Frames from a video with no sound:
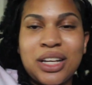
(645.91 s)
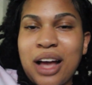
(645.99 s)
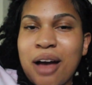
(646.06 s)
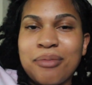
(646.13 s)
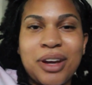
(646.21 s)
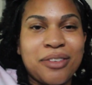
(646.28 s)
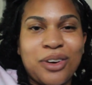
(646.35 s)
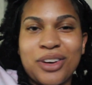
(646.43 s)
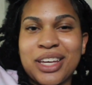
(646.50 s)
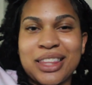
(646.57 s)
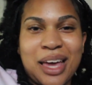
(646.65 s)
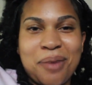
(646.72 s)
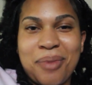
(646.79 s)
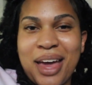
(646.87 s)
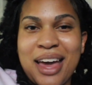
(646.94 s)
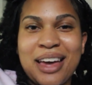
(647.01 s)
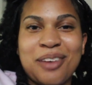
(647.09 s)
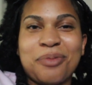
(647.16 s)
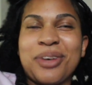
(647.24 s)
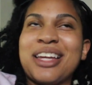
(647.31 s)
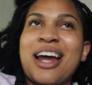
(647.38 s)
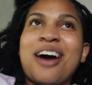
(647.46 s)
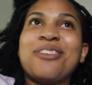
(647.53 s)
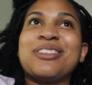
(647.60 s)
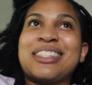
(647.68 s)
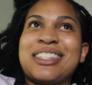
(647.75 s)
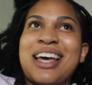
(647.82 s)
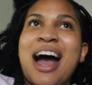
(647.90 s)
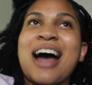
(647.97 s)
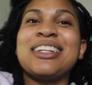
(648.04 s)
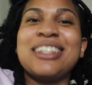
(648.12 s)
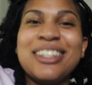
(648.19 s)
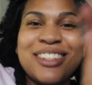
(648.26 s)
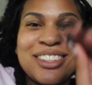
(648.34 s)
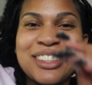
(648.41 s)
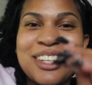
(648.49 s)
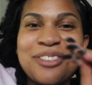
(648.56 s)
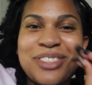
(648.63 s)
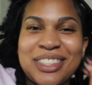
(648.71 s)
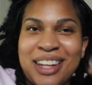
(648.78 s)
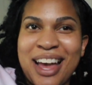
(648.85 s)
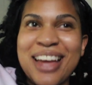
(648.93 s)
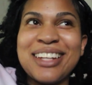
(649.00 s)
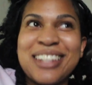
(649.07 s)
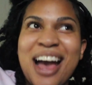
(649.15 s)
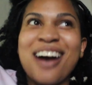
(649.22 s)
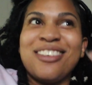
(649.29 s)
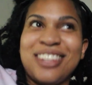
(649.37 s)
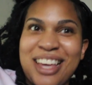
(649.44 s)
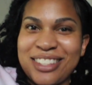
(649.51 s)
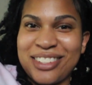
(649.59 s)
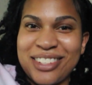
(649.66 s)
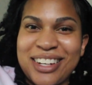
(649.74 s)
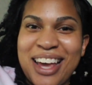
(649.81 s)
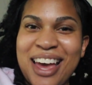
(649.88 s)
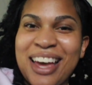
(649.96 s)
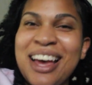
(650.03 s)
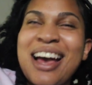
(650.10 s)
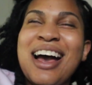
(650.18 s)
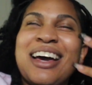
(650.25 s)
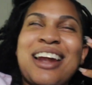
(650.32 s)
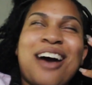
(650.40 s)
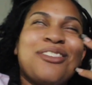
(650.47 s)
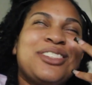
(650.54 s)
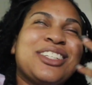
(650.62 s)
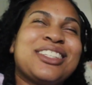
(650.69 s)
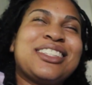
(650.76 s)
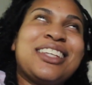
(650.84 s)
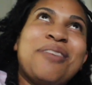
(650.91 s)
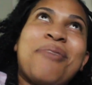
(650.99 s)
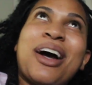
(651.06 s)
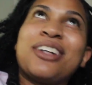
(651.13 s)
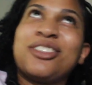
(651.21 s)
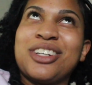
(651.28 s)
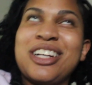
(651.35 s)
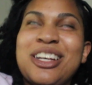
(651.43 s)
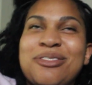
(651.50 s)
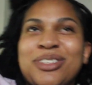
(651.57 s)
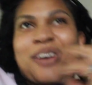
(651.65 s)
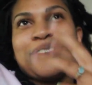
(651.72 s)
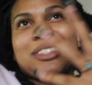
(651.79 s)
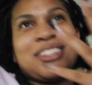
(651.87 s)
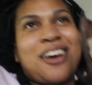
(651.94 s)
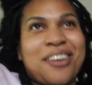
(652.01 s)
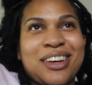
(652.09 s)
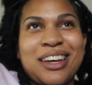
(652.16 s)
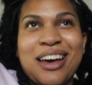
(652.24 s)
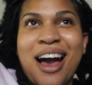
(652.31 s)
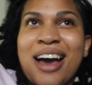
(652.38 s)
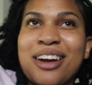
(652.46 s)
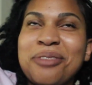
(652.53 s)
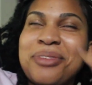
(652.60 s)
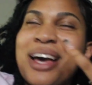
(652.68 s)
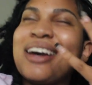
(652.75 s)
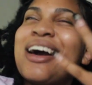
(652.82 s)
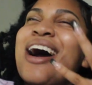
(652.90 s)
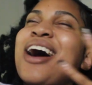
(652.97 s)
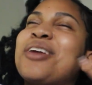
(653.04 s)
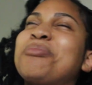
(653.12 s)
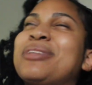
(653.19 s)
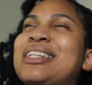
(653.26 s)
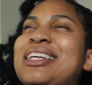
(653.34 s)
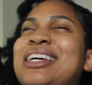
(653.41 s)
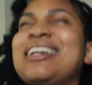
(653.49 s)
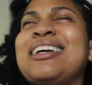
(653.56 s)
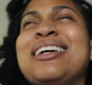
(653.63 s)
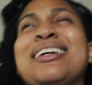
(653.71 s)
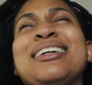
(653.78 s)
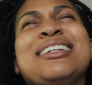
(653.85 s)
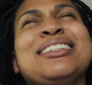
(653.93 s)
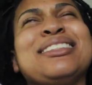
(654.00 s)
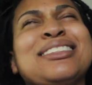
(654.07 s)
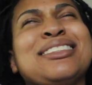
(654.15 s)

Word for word: I'm never gonna get that back. And I was, t I literally was laying down yesterday, and I was just in my dreams. I was talking to God. I'm like, God, please.